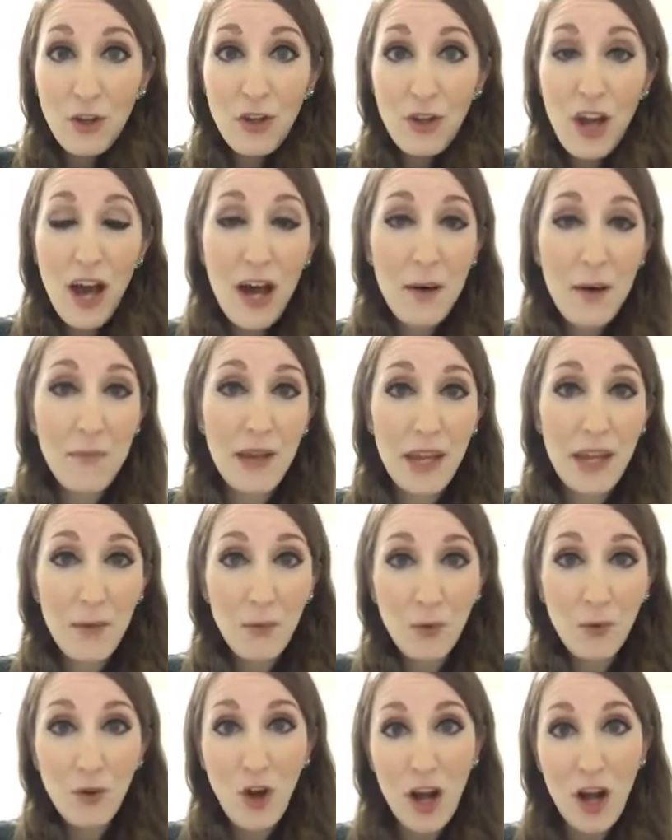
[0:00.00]
um, it
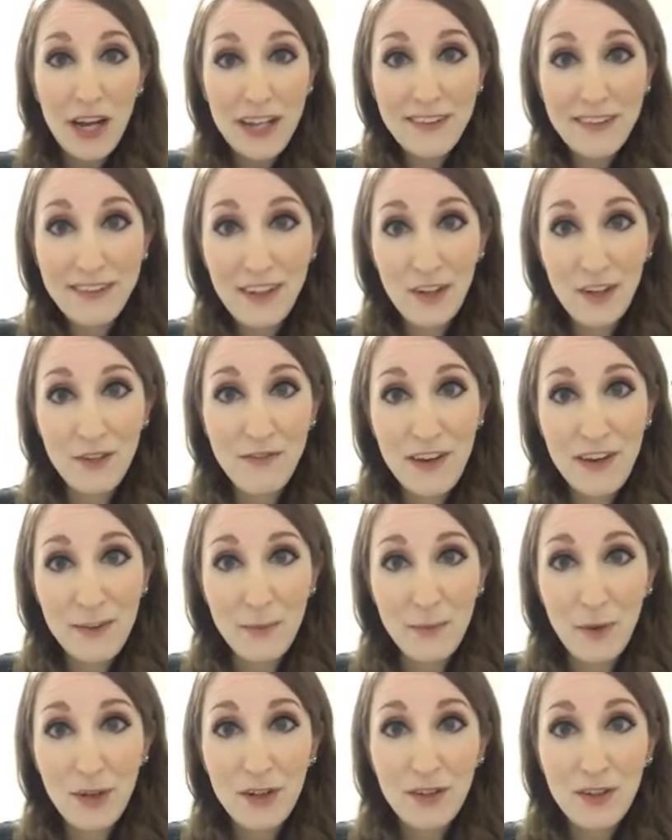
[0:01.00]
will not get seen on
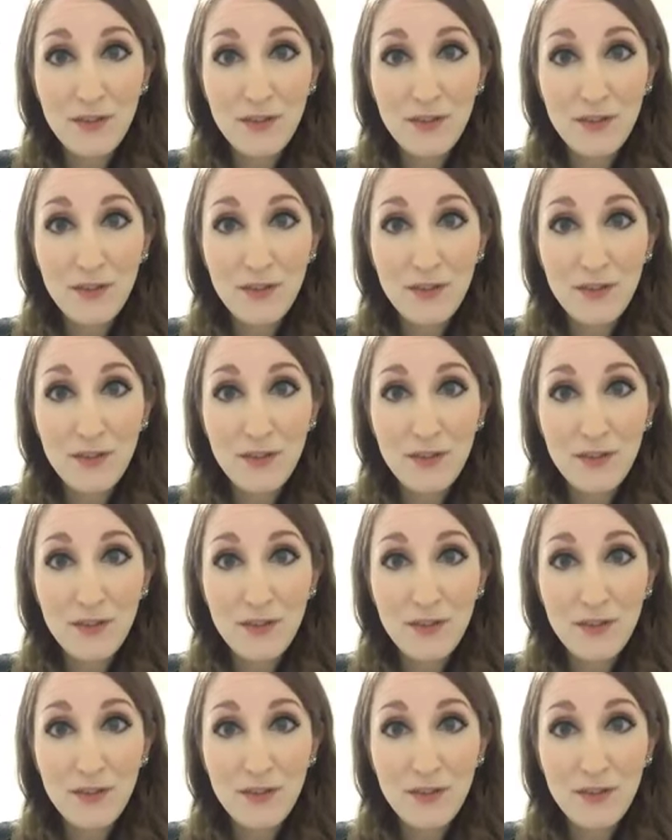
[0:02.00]
Facebook.